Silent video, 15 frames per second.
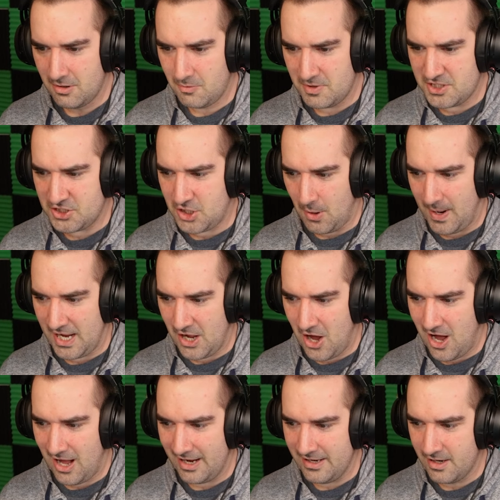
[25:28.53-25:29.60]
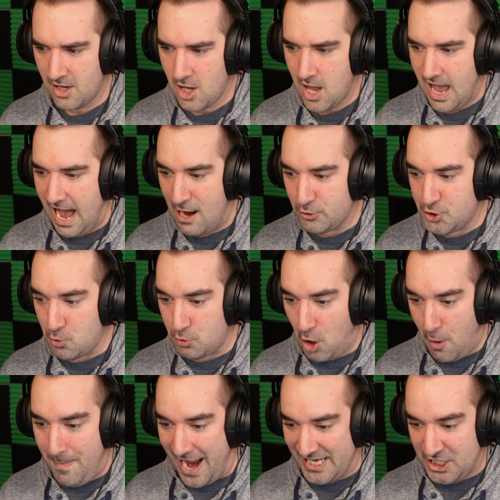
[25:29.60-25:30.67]
What is going on? How'd you—
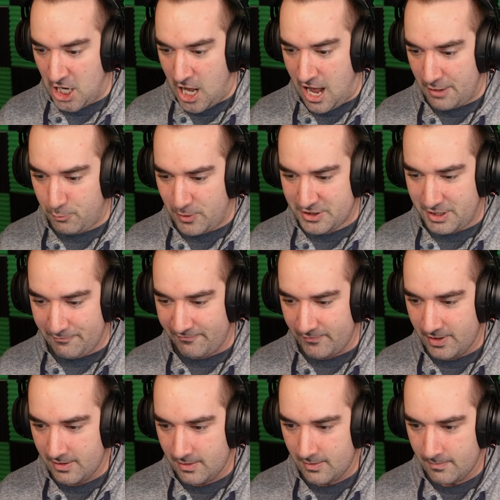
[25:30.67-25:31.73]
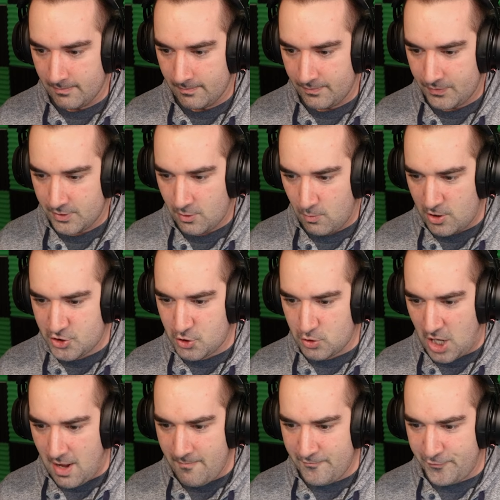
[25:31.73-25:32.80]
oh my god! What the— where'd you
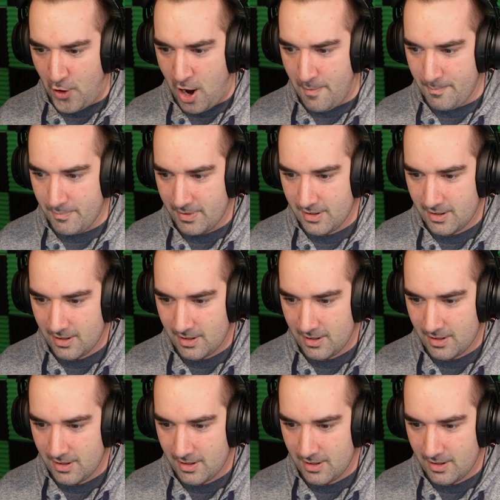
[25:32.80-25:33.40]
come from?